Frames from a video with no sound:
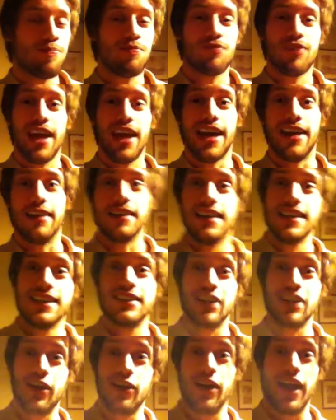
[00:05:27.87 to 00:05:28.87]
Yeah,
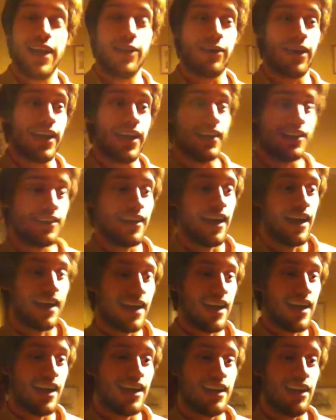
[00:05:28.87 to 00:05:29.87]
so anyway,
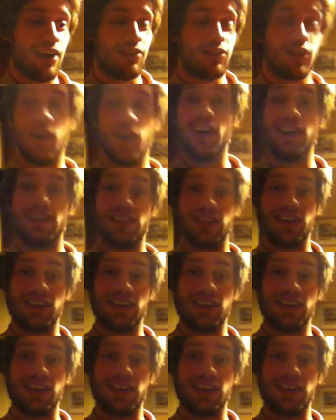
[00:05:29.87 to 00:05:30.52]
I've got